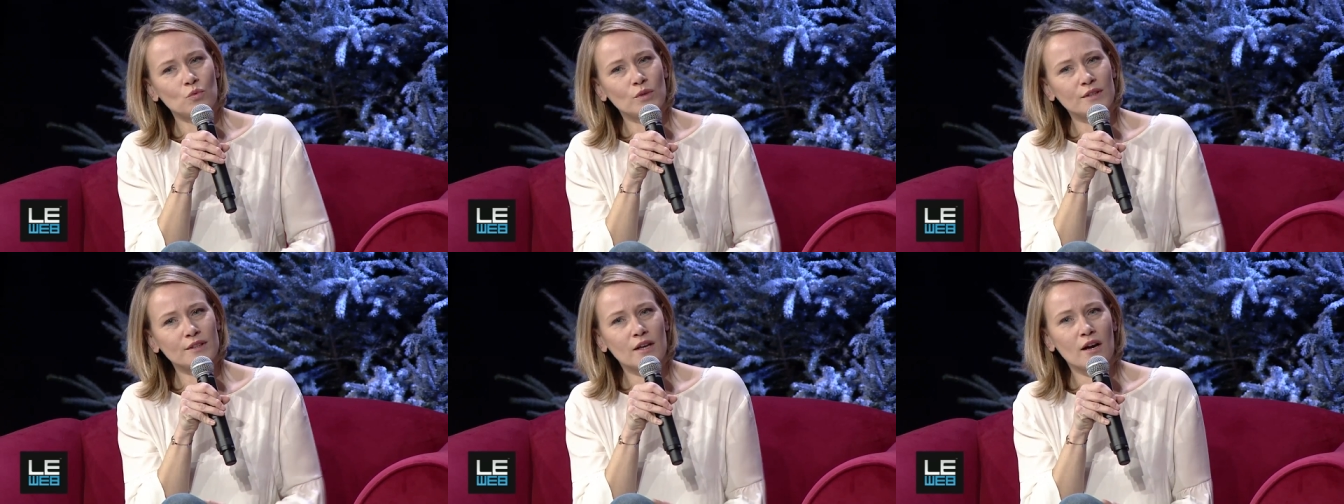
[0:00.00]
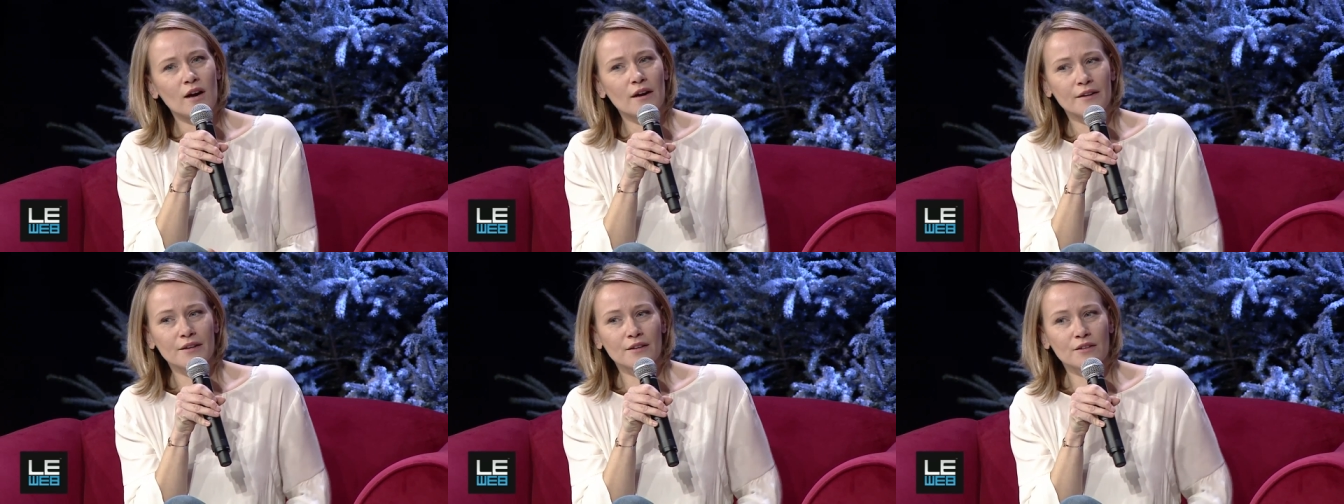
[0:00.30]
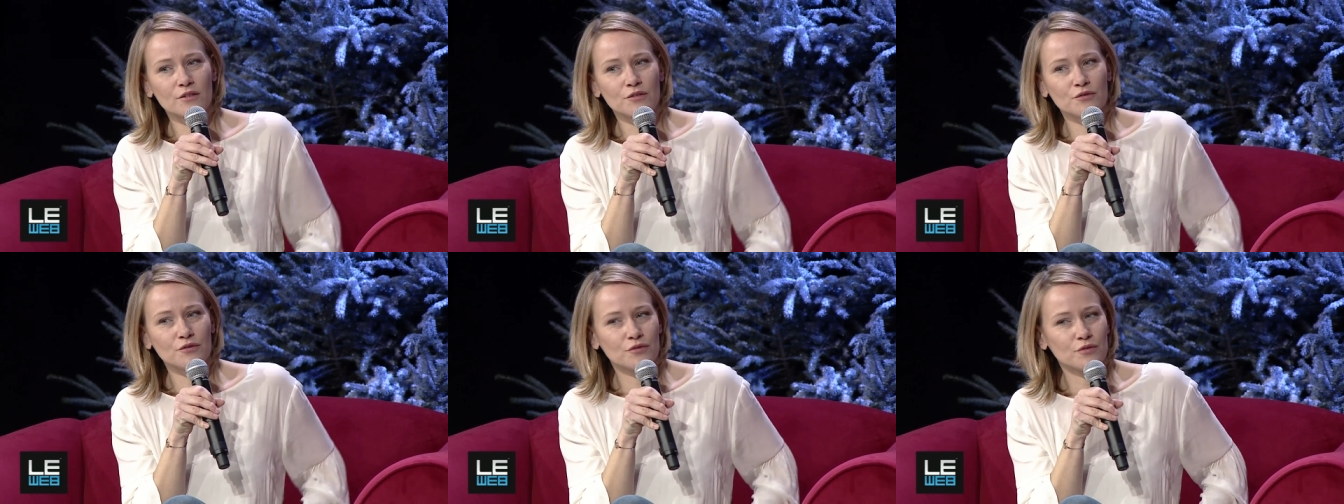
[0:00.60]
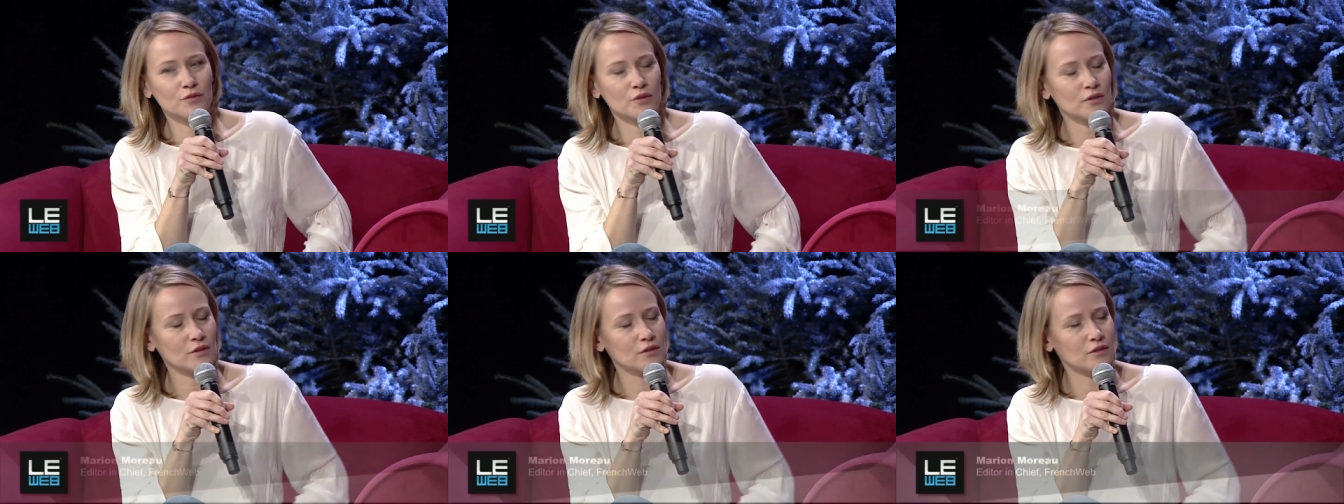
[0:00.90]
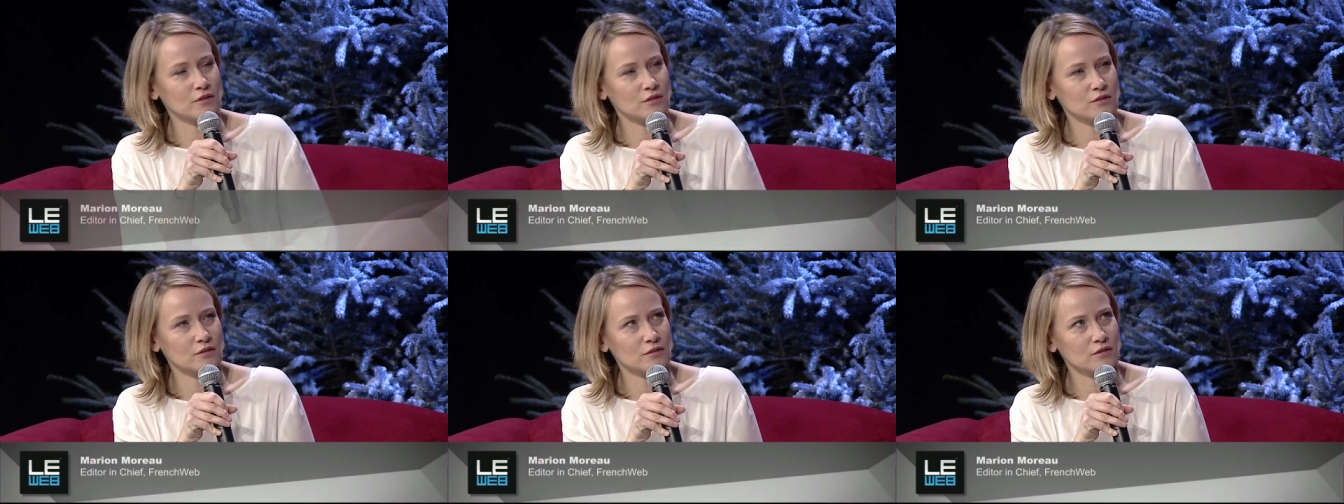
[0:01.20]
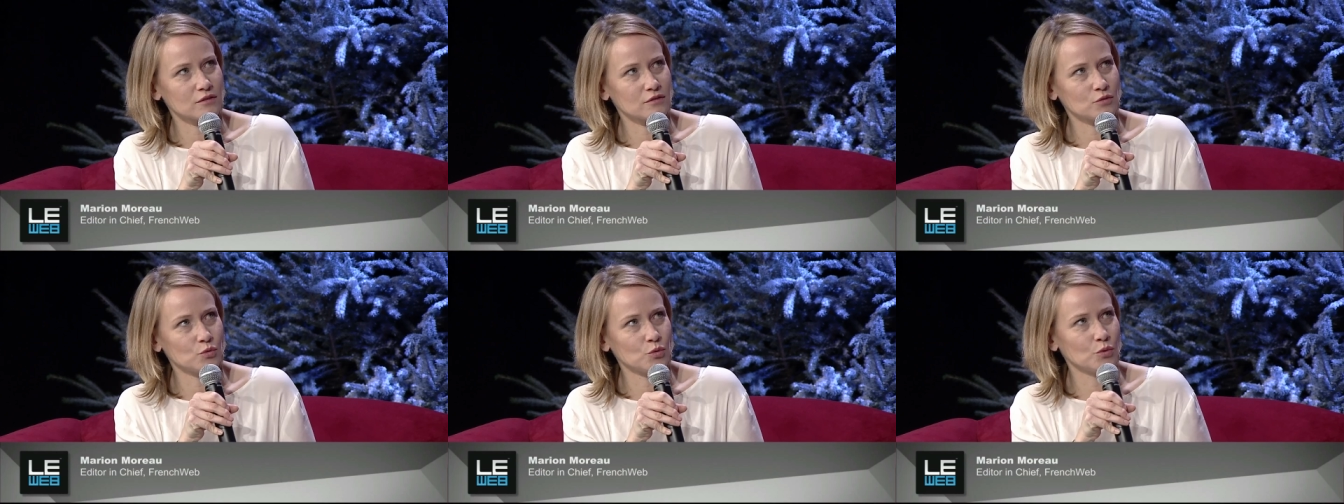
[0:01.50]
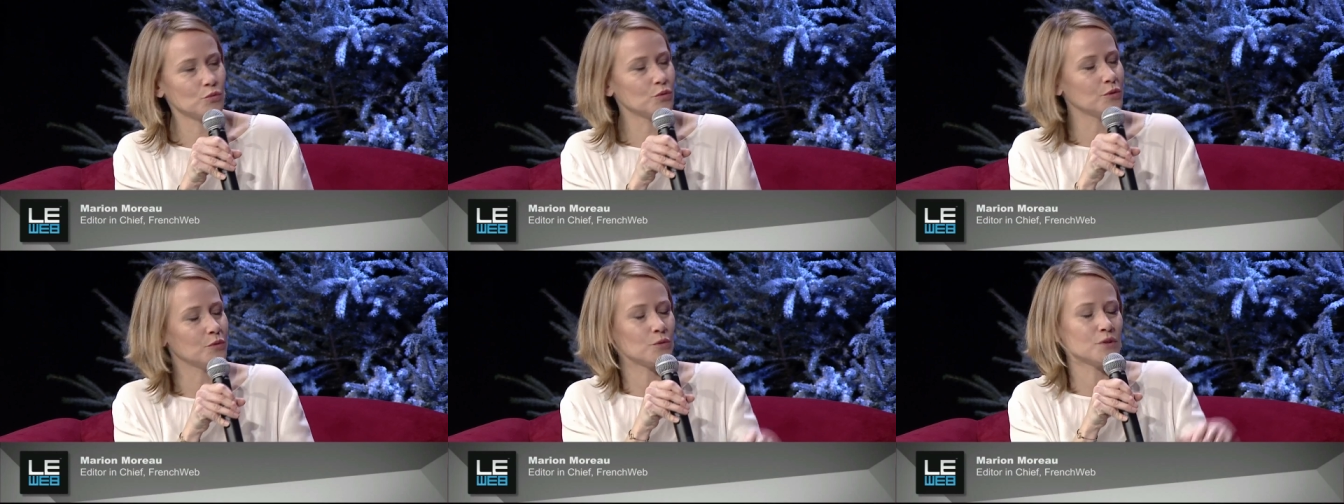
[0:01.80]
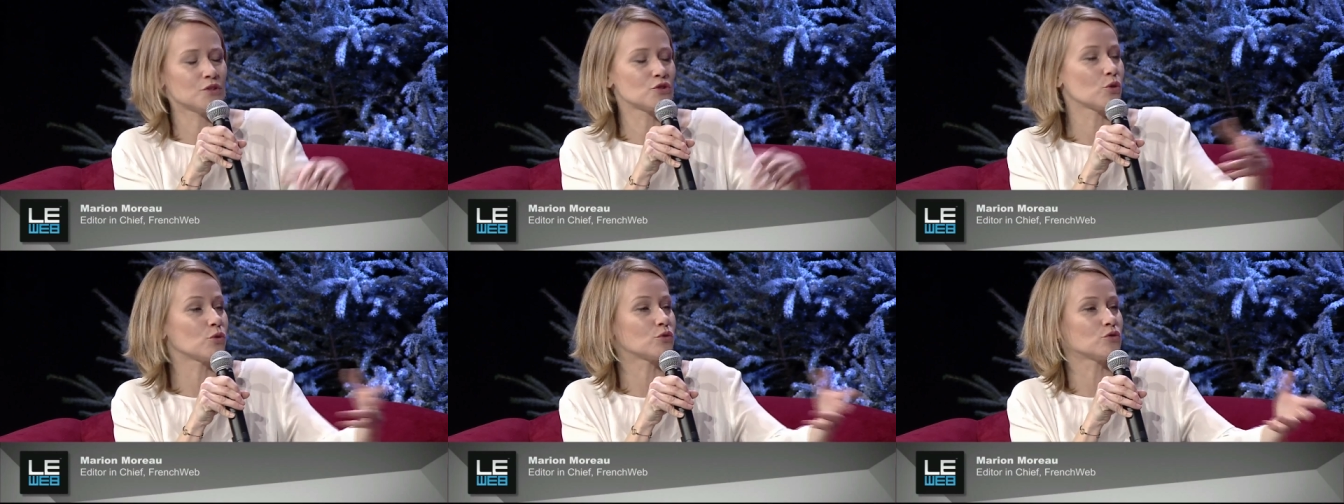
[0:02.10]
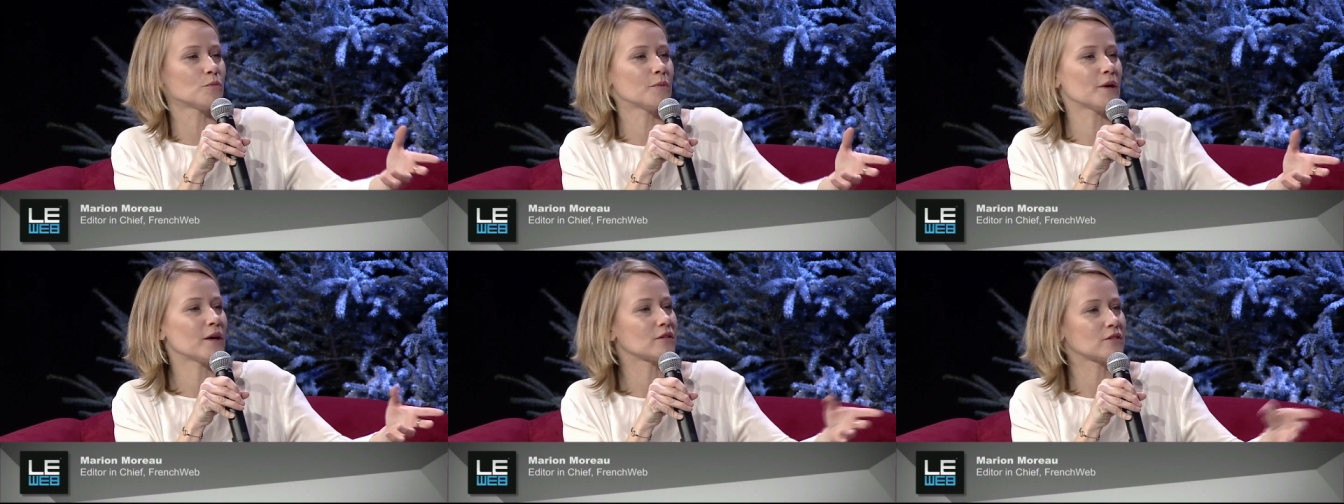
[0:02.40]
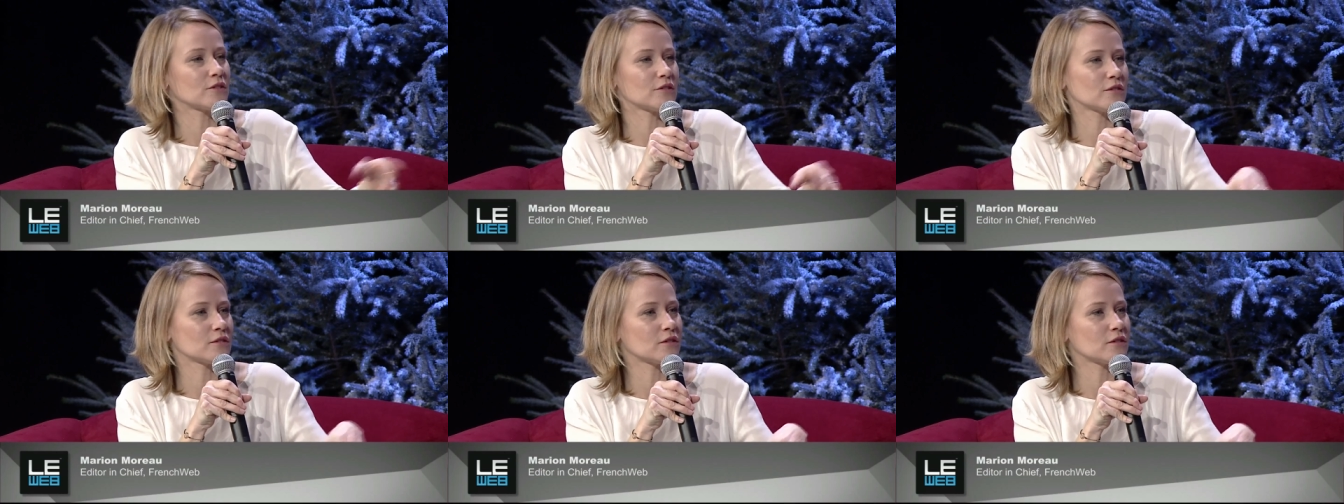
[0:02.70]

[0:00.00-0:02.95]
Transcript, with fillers: What kind of, uh, we, we, talked about,